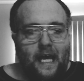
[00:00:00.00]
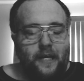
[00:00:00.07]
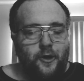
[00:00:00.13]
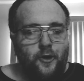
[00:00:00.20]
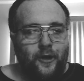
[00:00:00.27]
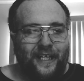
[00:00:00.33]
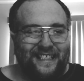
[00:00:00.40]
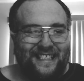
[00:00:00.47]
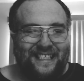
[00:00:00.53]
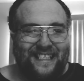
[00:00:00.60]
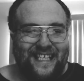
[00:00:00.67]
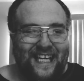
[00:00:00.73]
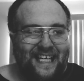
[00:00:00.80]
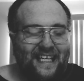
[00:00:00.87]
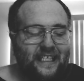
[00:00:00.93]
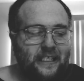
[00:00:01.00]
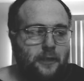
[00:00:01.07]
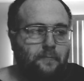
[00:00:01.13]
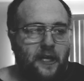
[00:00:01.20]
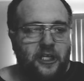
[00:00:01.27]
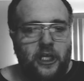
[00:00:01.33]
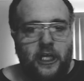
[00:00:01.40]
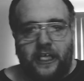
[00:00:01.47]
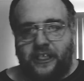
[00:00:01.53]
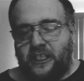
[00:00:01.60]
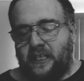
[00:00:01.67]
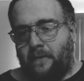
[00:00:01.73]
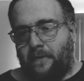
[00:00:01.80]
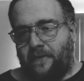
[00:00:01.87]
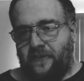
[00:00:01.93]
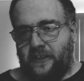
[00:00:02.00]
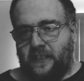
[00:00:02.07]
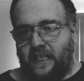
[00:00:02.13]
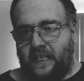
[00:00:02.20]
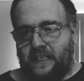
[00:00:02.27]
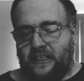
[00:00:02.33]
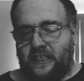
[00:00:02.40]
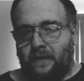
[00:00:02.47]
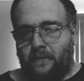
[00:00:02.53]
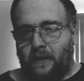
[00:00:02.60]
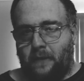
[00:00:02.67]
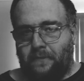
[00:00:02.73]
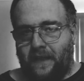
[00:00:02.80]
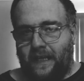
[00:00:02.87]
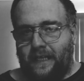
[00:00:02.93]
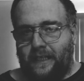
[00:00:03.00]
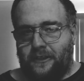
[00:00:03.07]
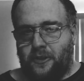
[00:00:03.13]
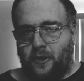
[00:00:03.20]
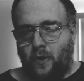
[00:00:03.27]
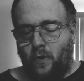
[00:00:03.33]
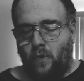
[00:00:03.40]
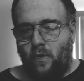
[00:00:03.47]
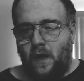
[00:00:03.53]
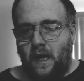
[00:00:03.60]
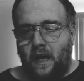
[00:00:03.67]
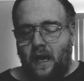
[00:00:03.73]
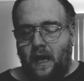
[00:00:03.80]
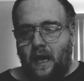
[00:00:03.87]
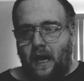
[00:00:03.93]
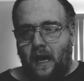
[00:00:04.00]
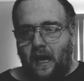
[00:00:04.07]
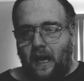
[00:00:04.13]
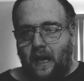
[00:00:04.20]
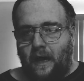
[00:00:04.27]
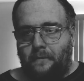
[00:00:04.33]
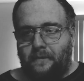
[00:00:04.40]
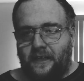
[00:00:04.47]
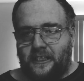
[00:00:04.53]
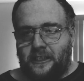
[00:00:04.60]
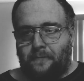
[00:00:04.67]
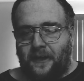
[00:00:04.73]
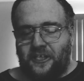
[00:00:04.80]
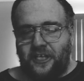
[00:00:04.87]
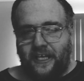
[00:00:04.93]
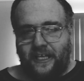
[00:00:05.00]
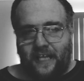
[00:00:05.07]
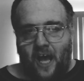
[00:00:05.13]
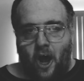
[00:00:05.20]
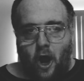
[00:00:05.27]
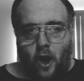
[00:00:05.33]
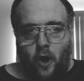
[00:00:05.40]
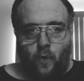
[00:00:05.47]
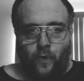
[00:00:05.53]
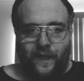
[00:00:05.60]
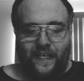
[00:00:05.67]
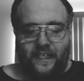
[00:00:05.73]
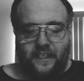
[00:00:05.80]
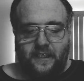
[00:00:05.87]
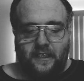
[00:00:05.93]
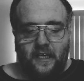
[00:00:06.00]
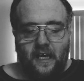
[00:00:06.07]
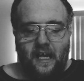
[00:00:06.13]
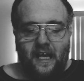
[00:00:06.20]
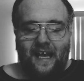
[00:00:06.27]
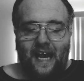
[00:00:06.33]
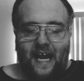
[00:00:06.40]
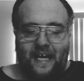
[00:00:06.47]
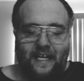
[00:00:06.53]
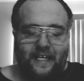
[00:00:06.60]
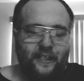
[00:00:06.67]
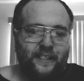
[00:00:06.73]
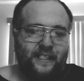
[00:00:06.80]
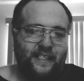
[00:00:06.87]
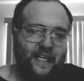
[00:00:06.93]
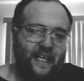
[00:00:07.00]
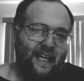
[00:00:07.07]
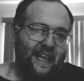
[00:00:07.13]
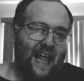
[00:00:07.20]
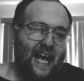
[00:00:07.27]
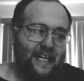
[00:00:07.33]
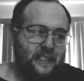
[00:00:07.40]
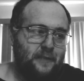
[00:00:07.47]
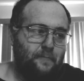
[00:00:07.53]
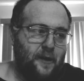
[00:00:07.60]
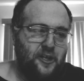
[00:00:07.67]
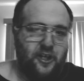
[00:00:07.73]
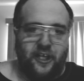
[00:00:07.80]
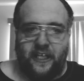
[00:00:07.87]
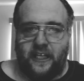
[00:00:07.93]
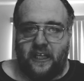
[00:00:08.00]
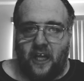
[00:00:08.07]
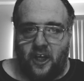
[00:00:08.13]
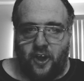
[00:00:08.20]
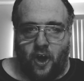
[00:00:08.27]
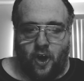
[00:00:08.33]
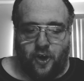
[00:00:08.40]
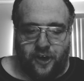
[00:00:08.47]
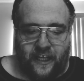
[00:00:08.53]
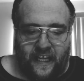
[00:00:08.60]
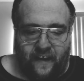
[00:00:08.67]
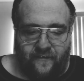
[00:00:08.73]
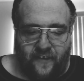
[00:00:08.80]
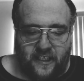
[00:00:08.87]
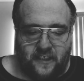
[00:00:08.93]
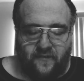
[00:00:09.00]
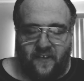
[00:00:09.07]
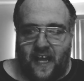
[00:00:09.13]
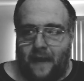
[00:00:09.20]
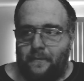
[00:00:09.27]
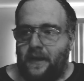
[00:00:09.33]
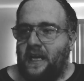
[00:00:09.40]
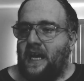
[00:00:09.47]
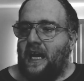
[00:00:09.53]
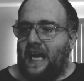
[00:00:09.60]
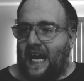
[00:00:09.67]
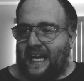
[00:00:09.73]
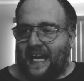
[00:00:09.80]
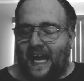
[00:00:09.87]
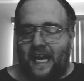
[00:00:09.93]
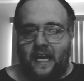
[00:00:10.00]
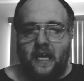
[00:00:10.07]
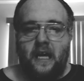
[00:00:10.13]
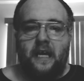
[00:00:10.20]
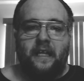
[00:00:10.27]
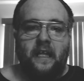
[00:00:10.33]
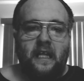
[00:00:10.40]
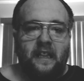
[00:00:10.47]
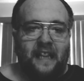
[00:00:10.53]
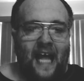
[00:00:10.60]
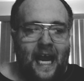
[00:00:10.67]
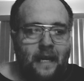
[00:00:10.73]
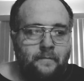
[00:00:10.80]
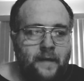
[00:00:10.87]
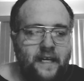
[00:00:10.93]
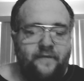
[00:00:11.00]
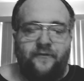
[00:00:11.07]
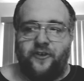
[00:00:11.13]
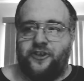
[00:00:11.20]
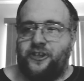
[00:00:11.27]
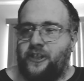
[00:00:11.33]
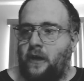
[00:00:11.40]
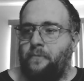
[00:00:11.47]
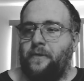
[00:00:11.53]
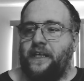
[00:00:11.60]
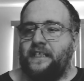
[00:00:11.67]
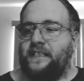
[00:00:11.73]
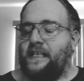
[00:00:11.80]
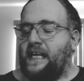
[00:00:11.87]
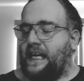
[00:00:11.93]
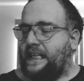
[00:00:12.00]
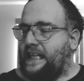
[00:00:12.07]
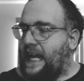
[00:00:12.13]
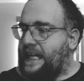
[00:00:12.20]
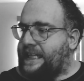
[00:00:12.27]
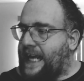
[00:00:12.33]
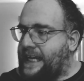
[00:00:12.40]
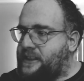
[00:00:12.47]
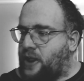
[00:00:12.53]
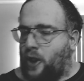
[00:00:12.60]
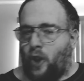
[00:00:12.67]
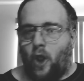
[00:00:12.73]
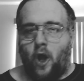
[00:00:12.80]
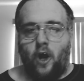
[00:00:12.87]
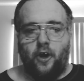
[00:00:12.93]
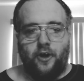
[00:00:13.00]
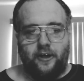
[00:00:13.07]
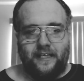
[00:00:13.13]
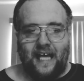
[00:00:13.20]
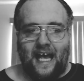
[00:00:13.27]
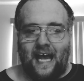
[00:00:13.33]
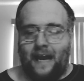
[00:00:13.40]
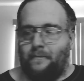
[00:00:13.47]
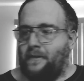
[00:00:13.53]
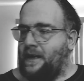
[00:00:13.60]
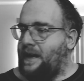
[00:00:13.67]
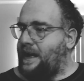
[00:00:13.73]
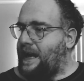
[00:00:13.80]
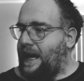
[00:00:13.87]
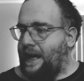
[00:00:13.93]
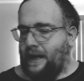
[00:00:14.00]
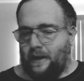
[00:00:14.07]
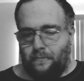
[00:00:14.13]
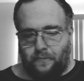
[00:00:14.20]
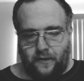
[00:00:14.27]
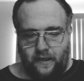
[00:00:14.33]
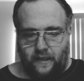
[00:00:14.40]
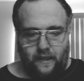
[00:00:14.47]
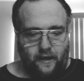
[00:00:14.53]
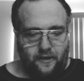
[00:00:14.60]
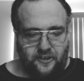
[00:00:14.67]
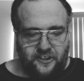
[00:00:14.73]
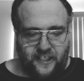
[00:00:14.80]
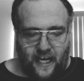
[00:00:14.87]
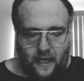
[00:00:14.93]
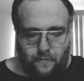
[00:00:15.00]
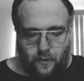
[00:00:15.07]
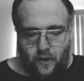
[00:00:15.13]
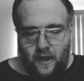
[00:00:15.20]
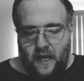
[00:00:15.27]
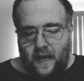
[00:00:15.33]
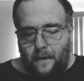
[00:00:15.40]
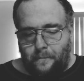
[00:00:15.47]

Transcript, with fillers: You can see it, especially in some of his in some of the plays too, um, especially the awkwardness, and you see it a lot, especially younger defensive linemen. Again, linemen for some reason it, it takes a longer time and completely understandable.